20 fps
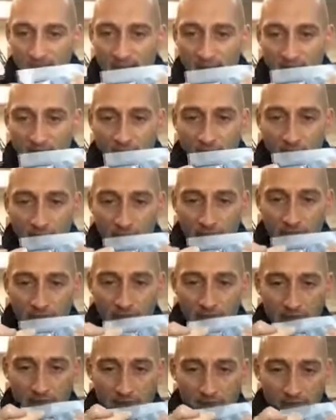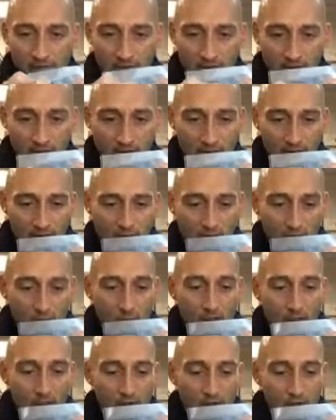along the
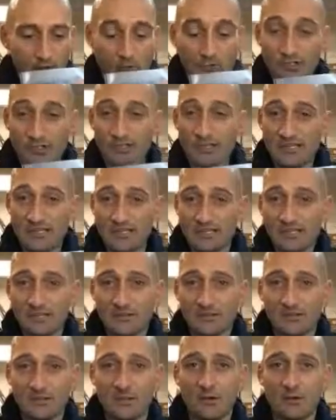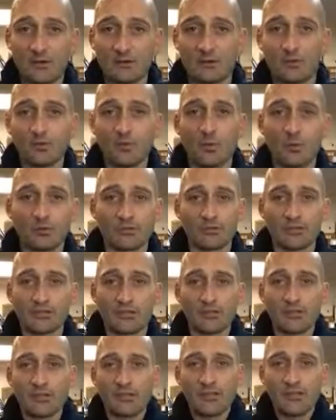welds which are necessary to hold the water,
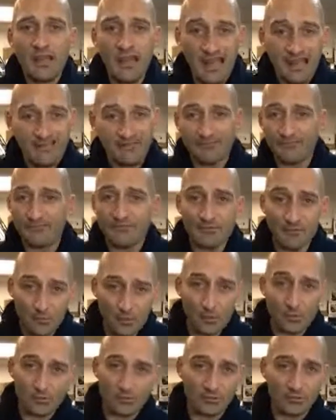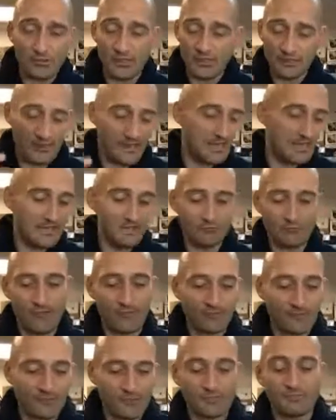and it
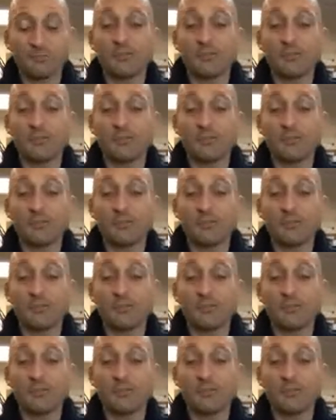ruptures.